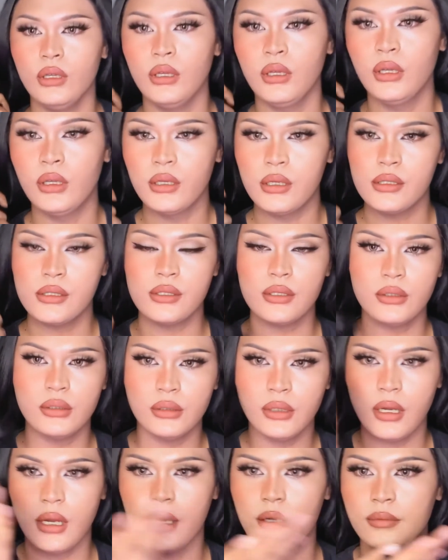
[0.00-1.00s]
So
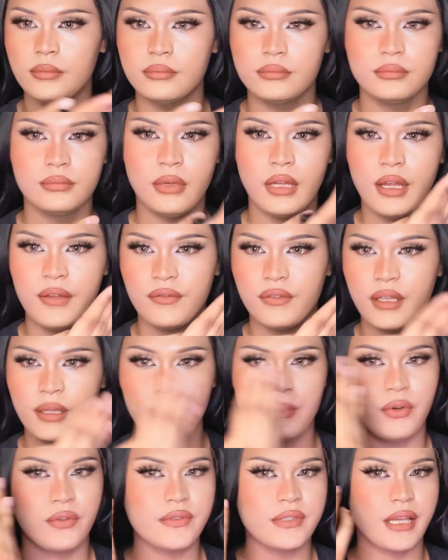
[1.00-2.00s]
I've done
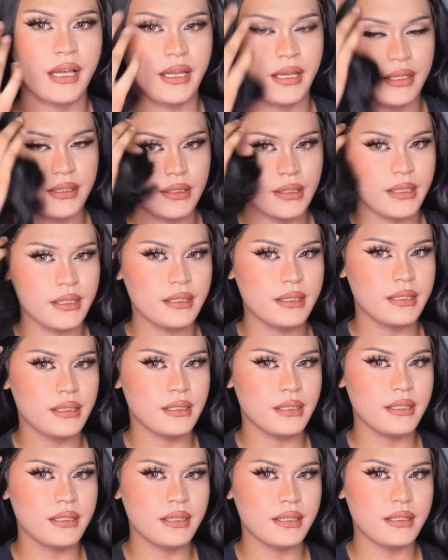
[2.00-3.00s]
both sides. As you can see,
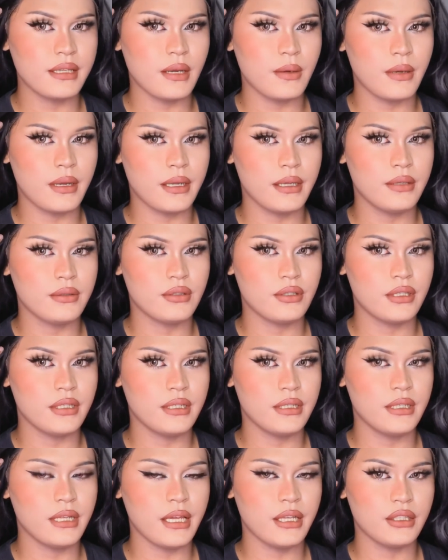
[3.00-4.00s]
this is how I usually
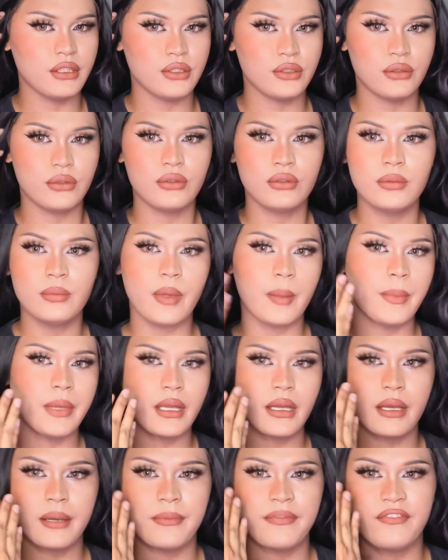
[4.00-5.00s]
like to do my
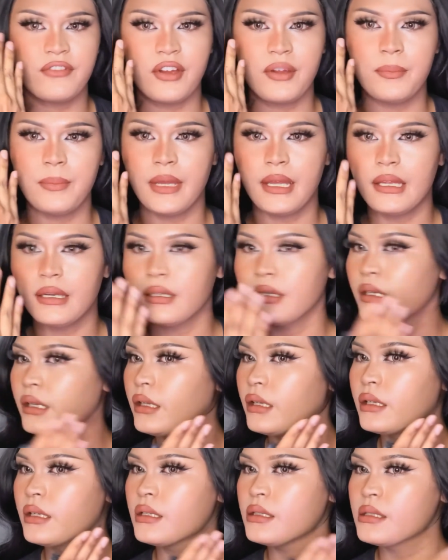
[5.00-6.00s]
makeup, very matte, and
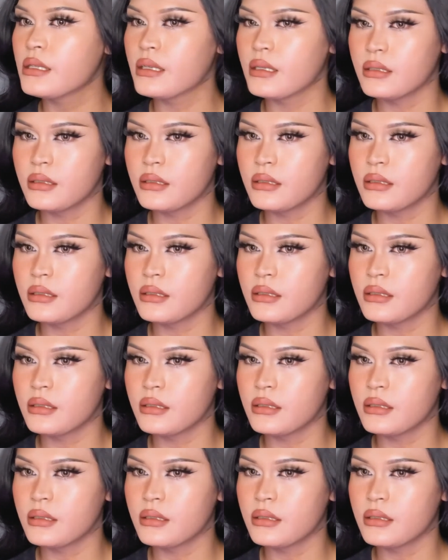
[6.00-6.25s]
this is